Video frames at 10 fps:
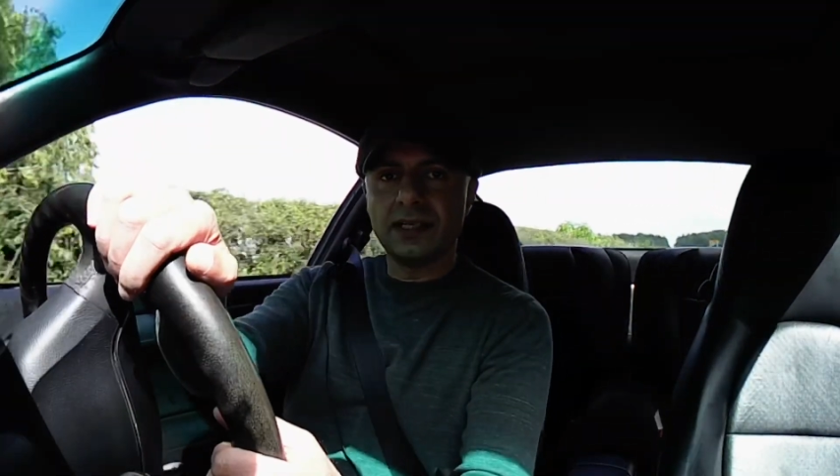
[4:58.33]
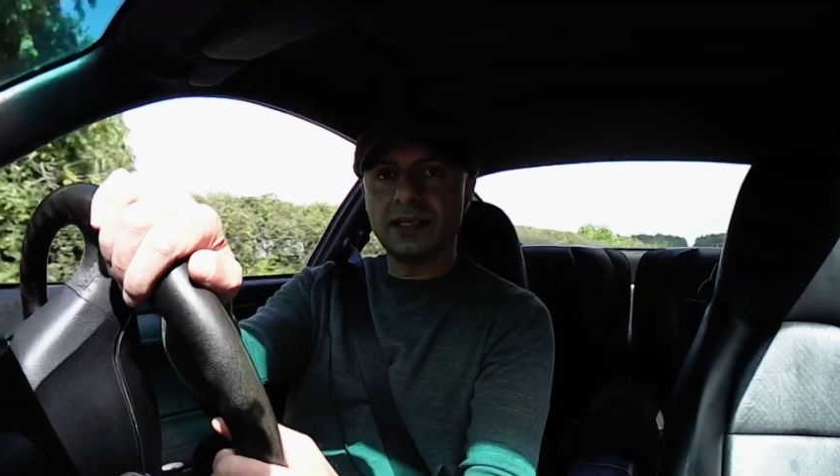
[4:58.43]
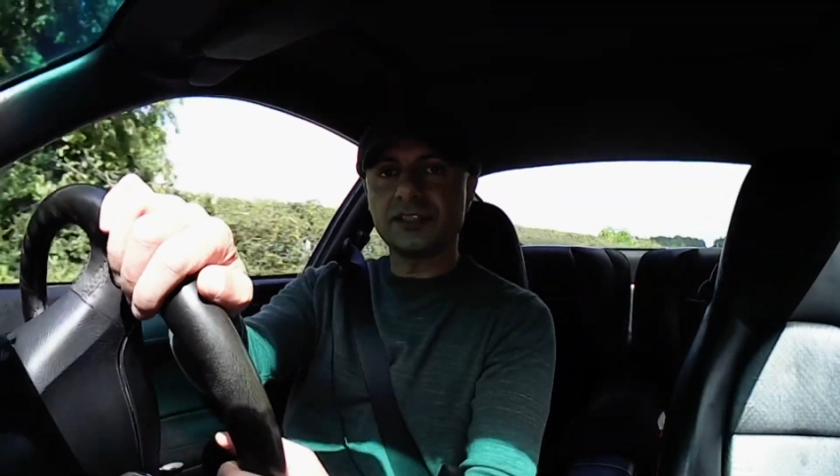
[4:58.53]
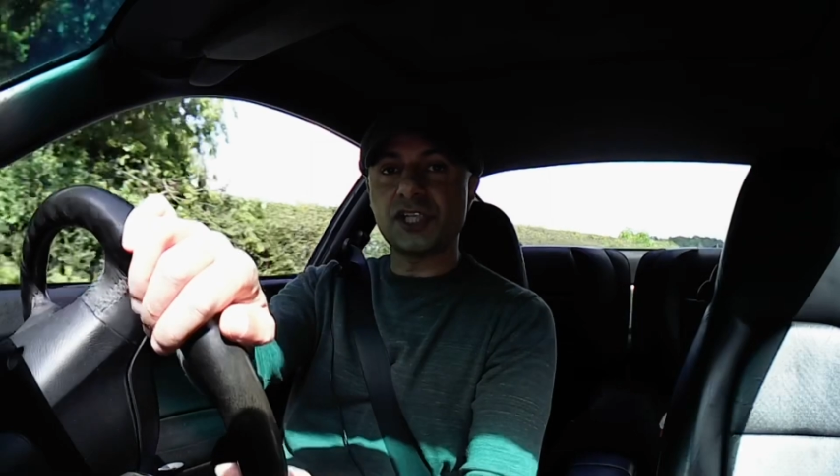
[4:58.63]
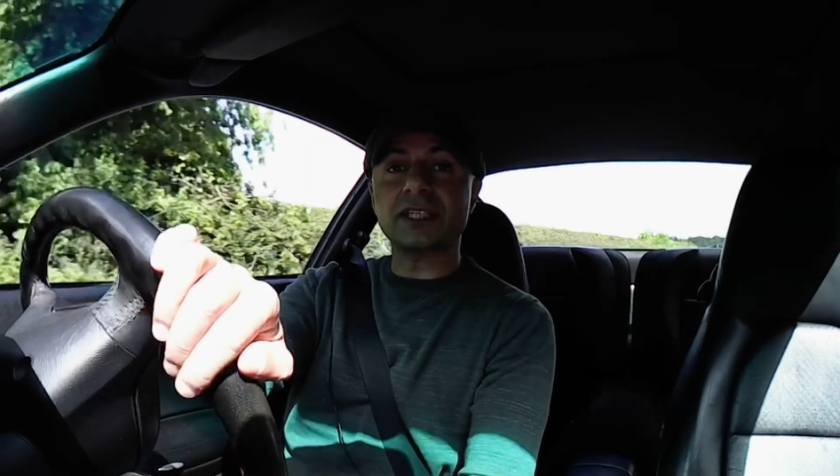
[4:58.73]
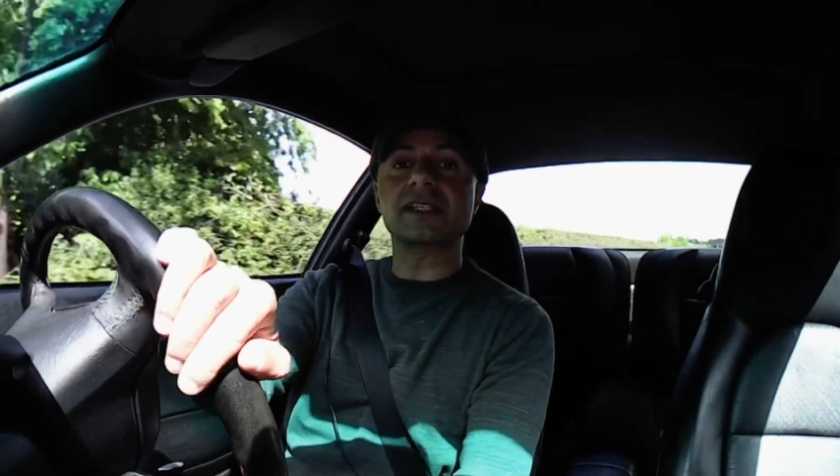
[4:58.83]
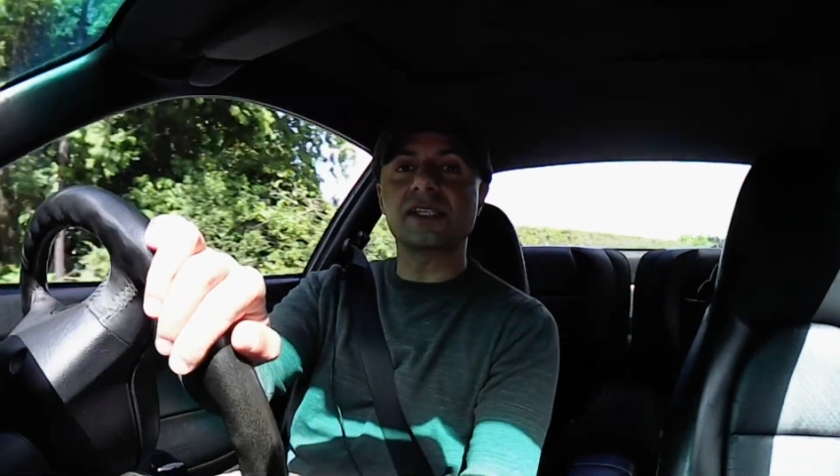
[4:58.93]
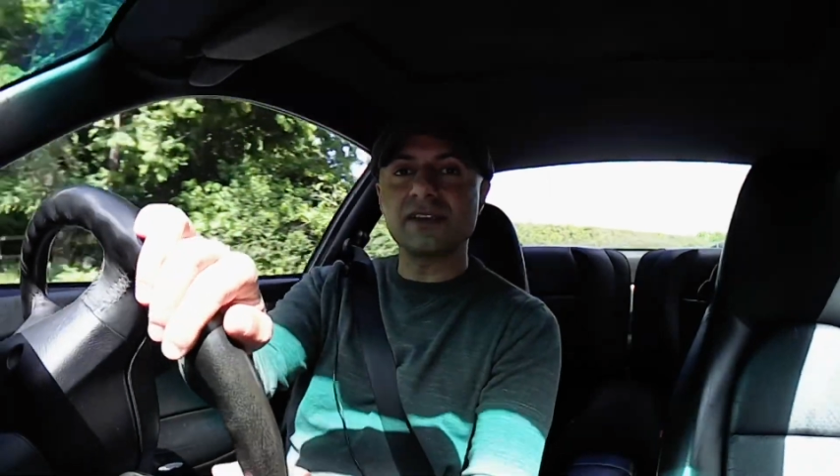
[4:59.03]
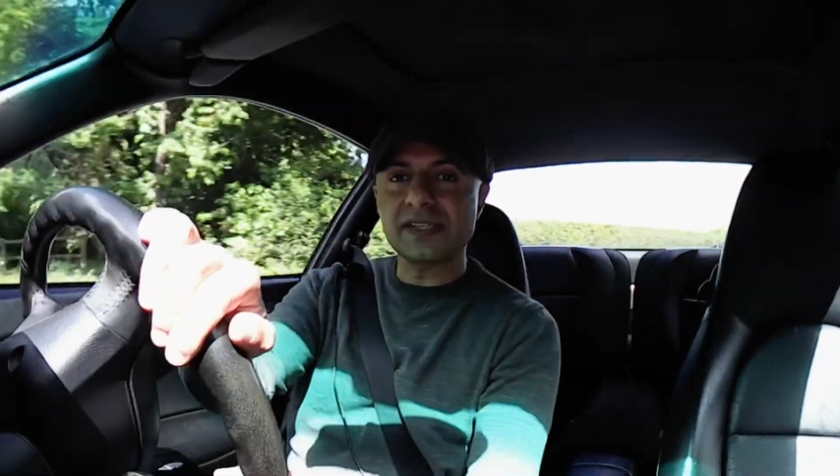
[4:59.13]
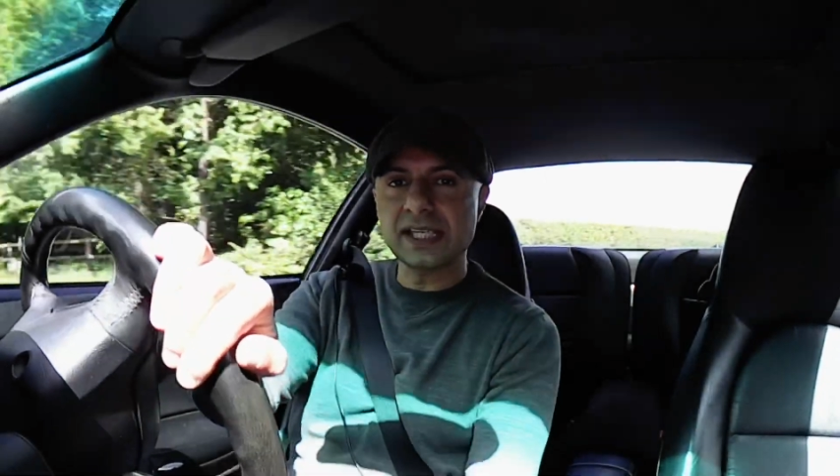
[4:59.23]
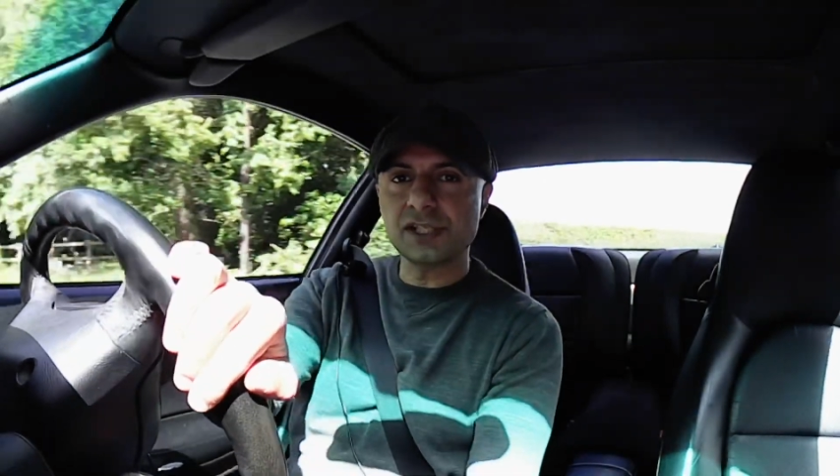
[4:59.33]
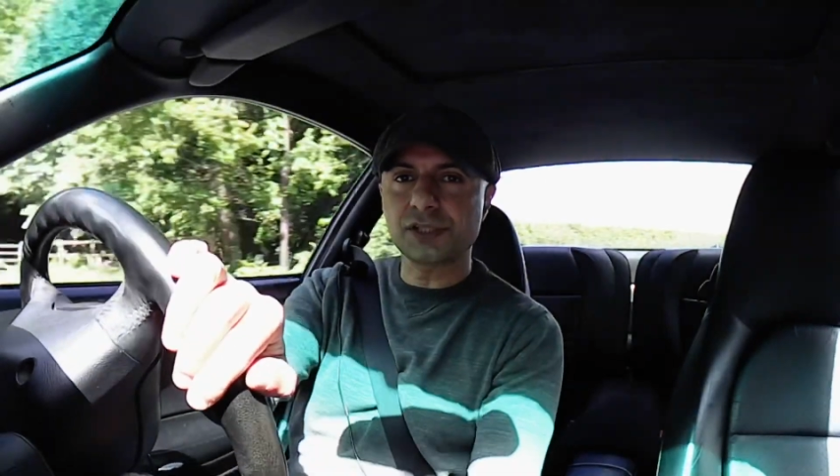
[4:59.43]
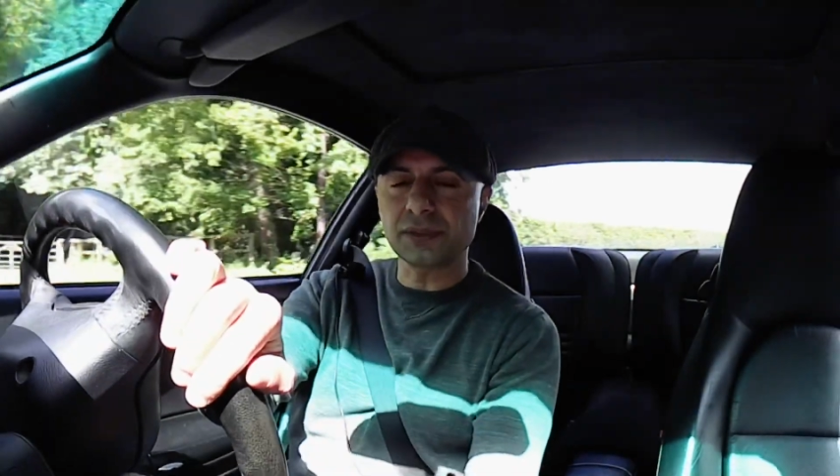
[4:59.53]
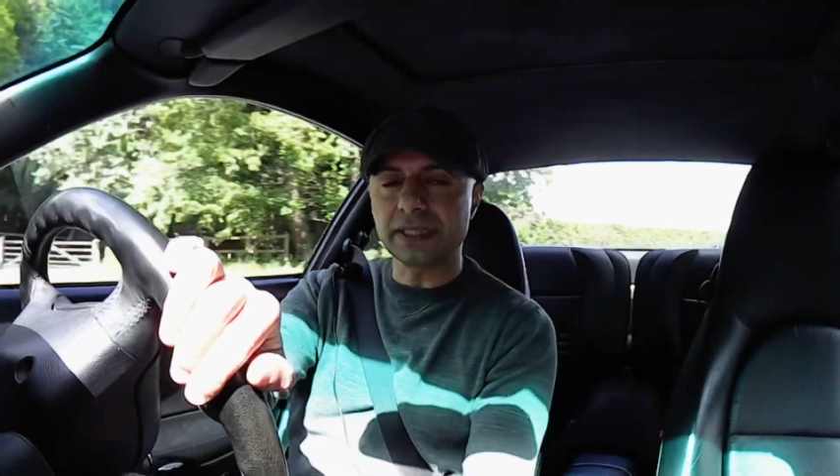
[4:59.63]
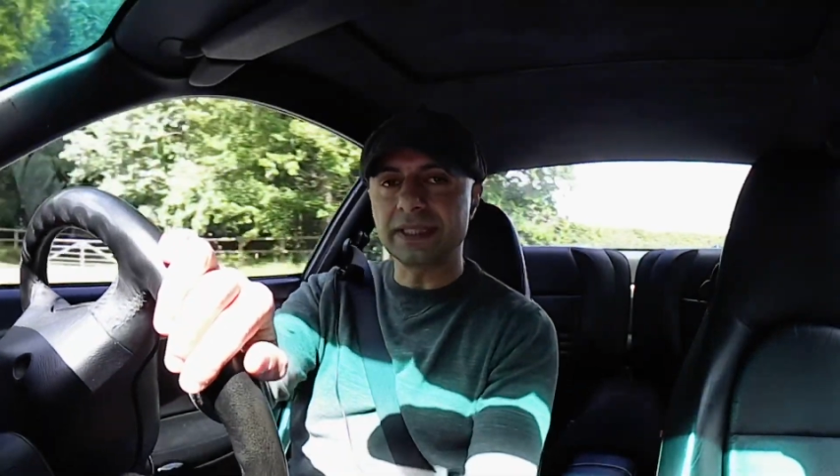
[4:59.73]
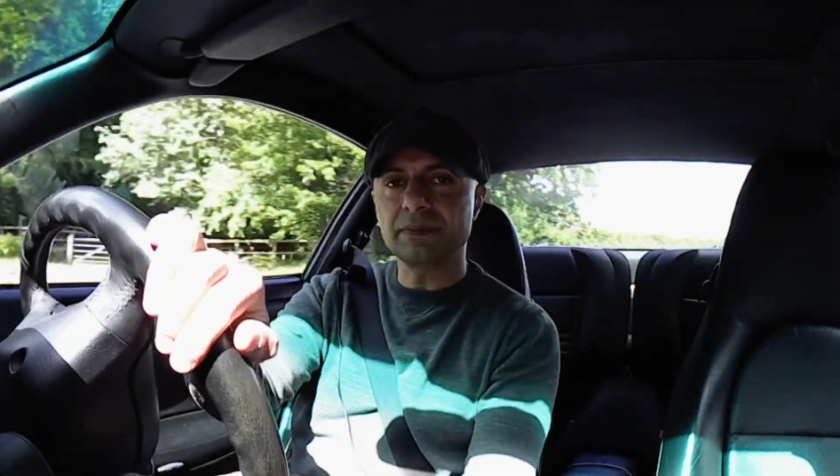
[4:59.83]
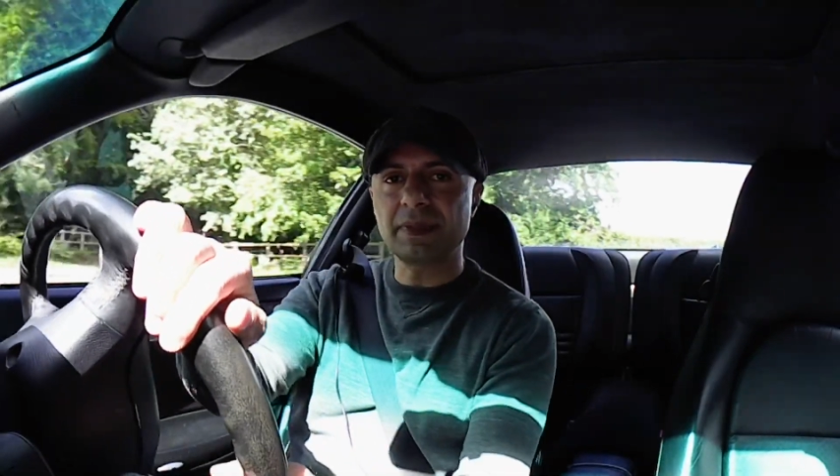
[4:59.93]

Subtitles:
check the service history,